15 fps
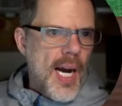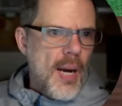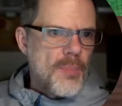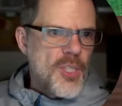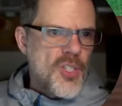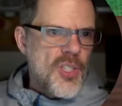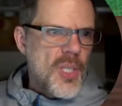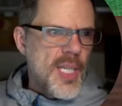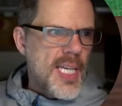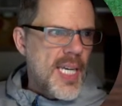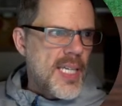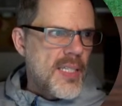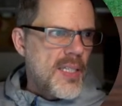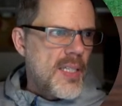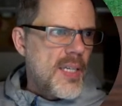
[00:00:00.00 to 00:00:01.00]
You just click
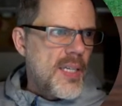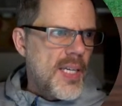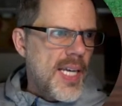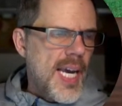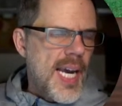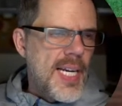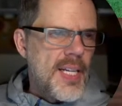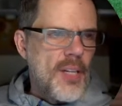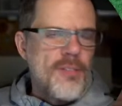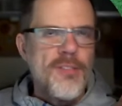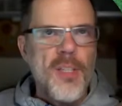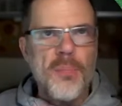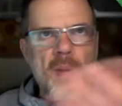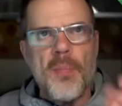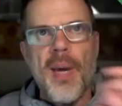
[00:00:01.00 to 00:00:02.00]
it, and it'll
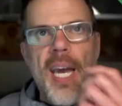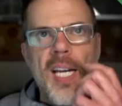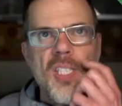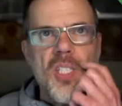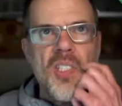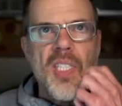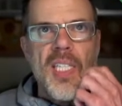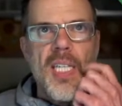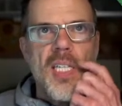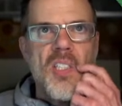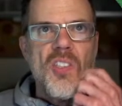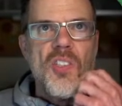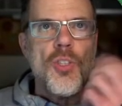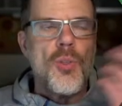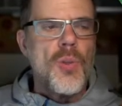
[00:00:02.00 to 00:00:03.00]
flip the pages
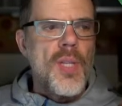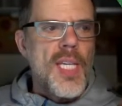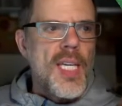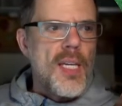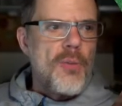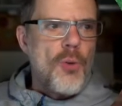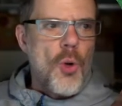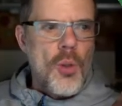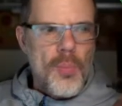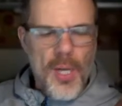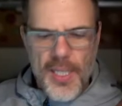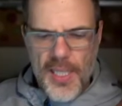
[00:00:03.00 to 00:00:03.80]
into the rule